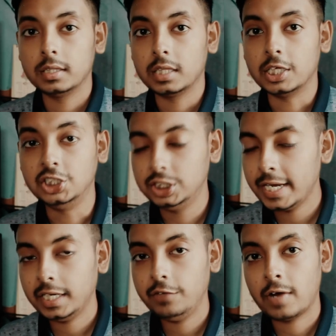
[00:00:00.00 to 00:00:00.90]
the
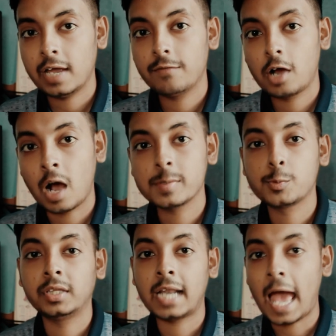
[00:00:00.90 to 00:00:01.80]
G85 comes
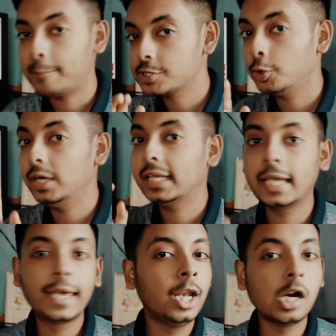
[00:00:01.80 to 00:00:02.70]
with an absolutely
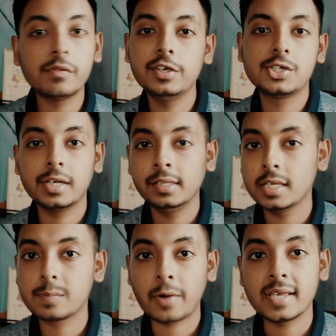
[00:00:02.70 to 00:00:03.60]
killer feature in
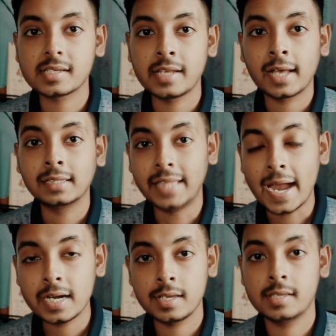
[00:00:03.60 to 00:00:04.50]
this price tag,
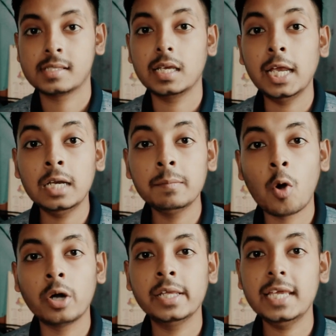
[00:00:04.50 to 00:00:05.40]
that is
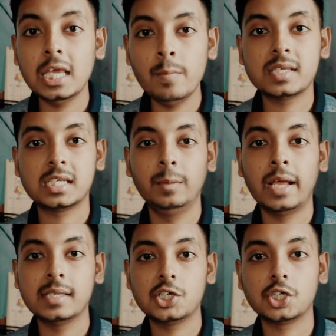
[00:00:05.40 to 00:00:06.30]
in-body image
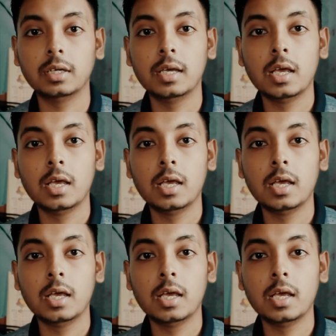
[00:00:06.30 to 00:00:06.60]
stabilization.